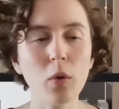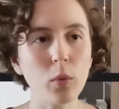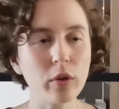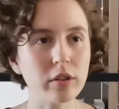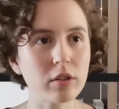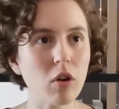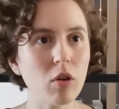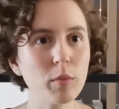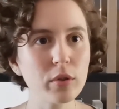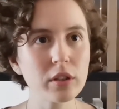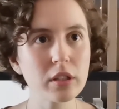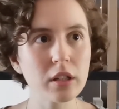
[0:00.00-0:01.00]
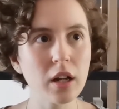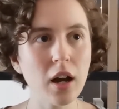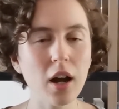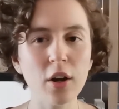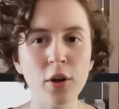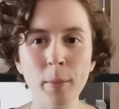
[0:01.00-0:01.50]
was almost
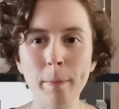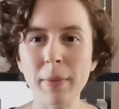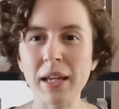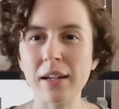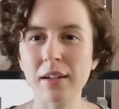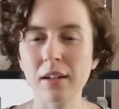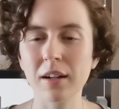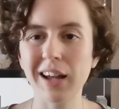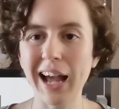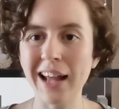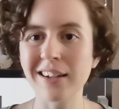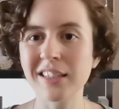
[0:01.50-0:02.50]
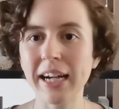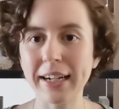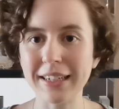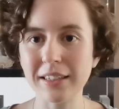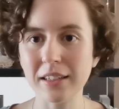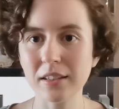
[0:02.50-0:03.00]
our main
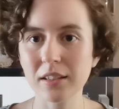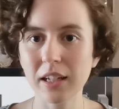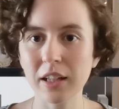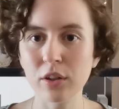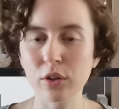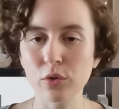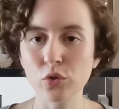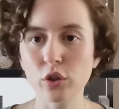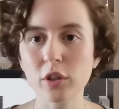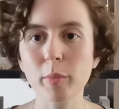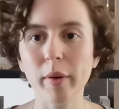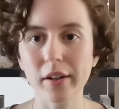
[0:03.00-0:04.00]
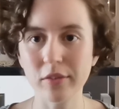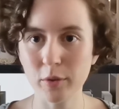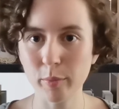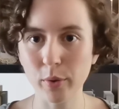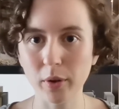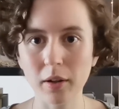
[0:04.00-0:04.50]
antagonist in the first part of
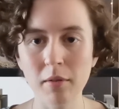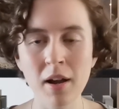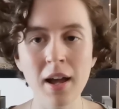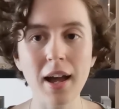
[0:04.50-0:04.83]
the book.